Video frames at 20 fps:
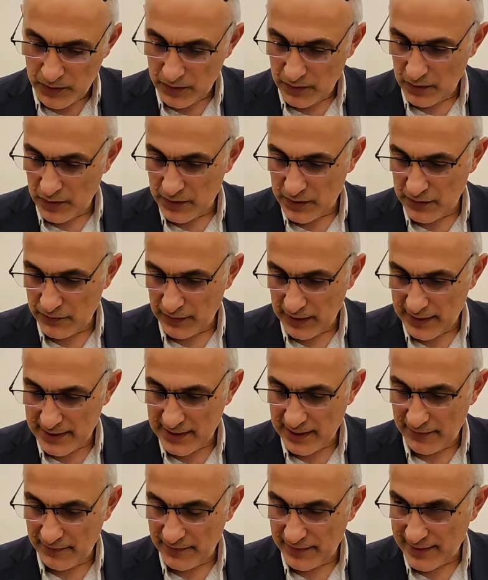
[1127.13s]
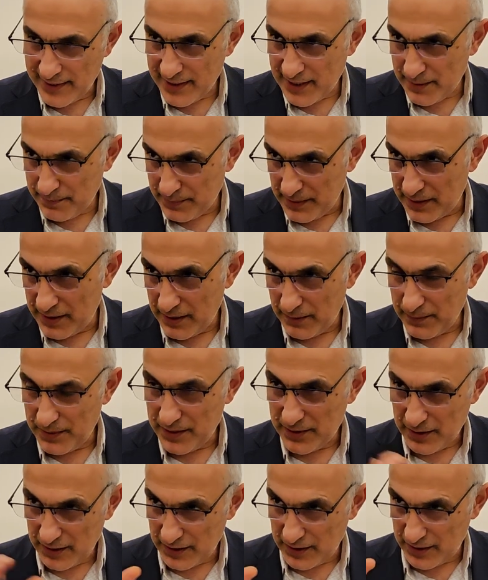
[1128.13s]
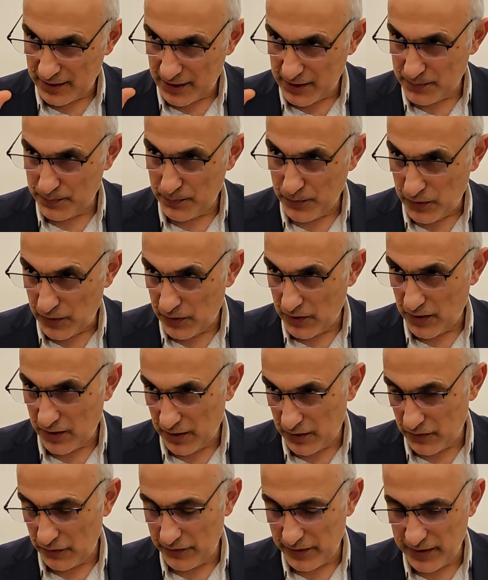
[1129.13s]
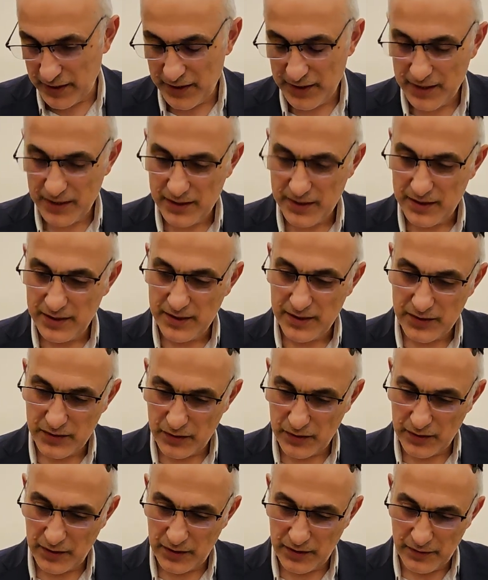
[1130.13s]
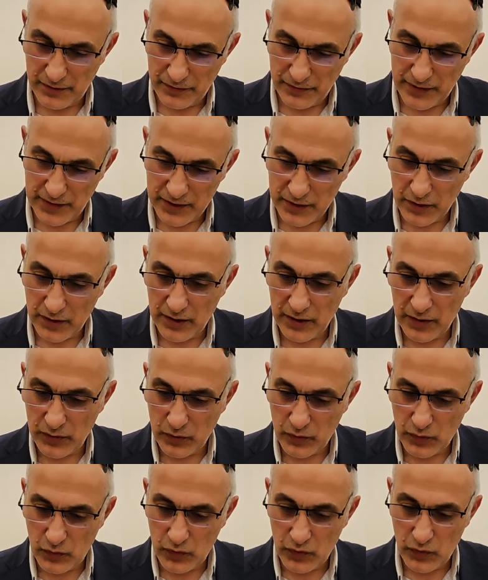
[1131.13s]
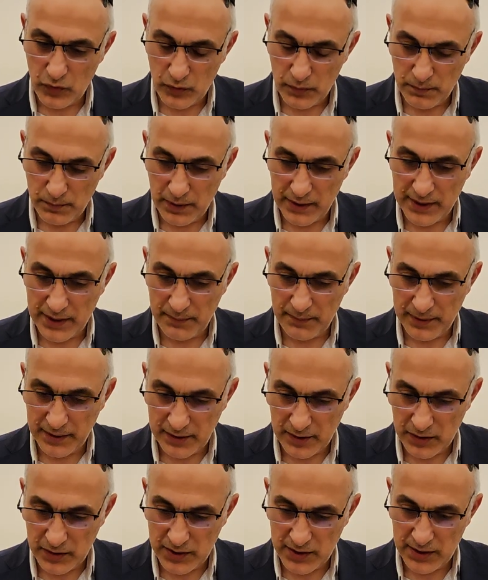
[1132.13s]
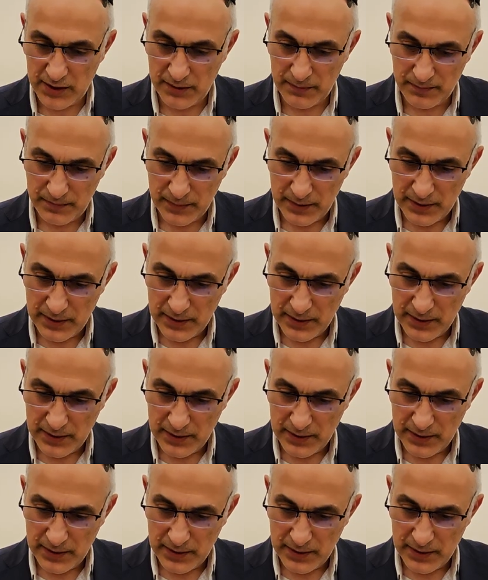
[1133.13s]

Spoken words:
Yosef al-Savarei Binyamin. It says plural over there. So they're referring to the two Beit HaMikdashim